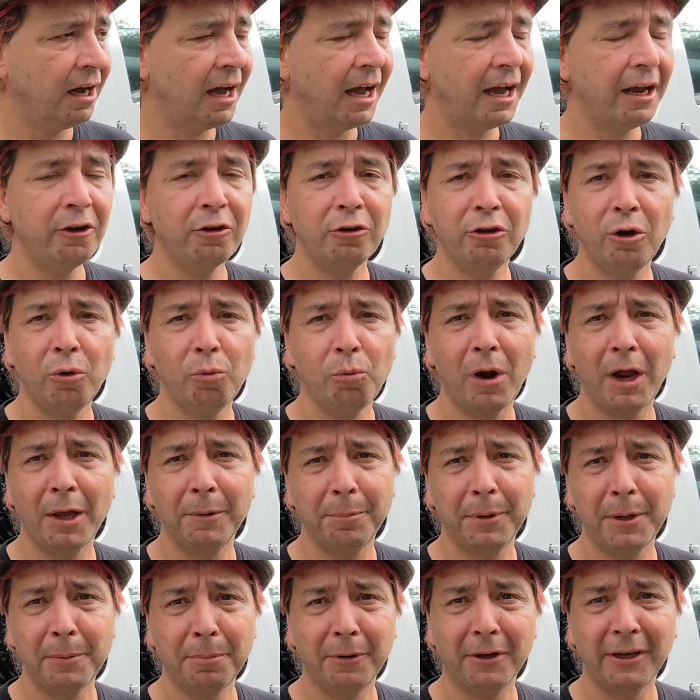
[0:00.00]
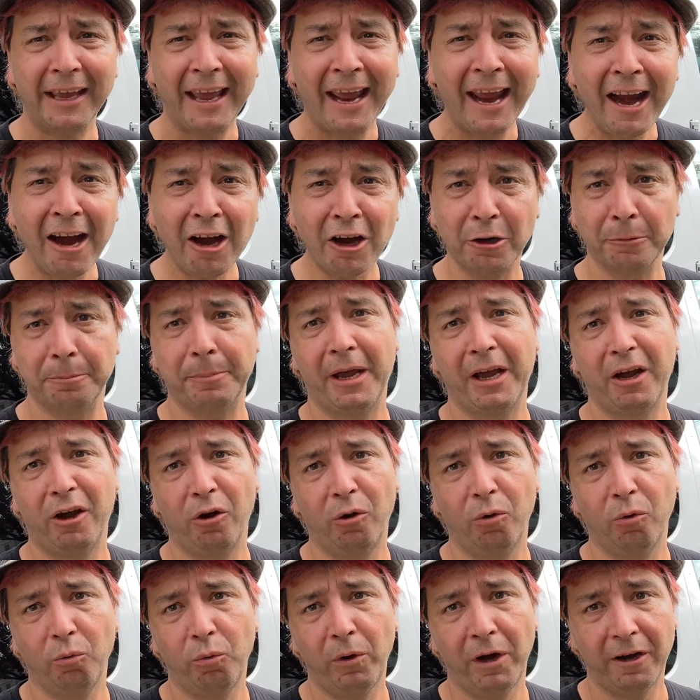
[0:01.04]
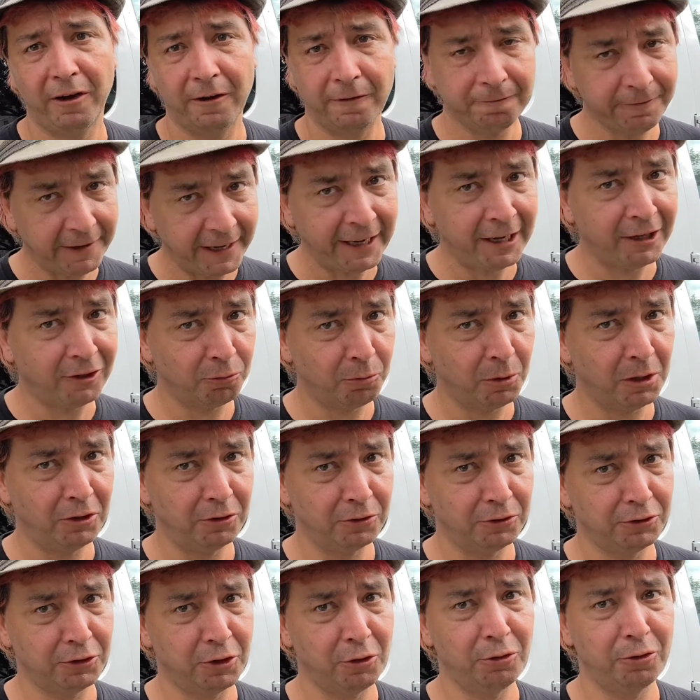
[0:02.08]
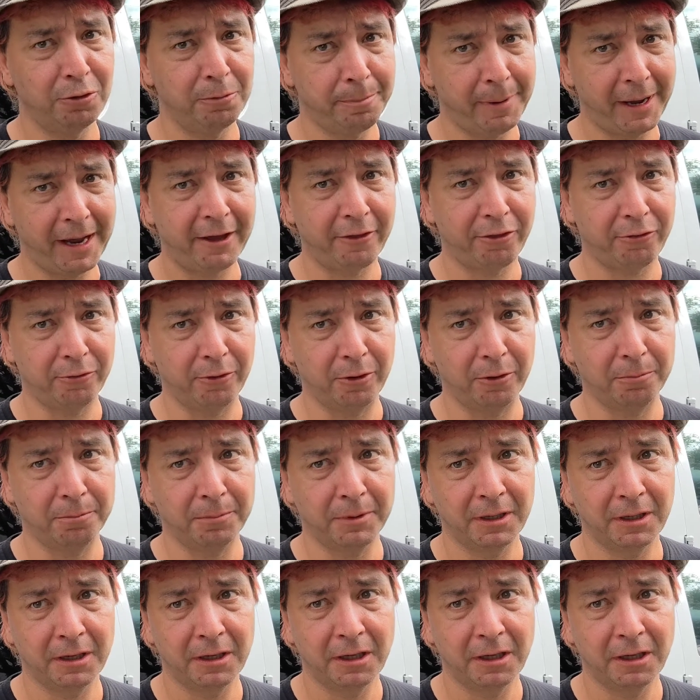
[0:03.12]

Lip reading: I don't know why people care about where van dwellers go to the bathroom.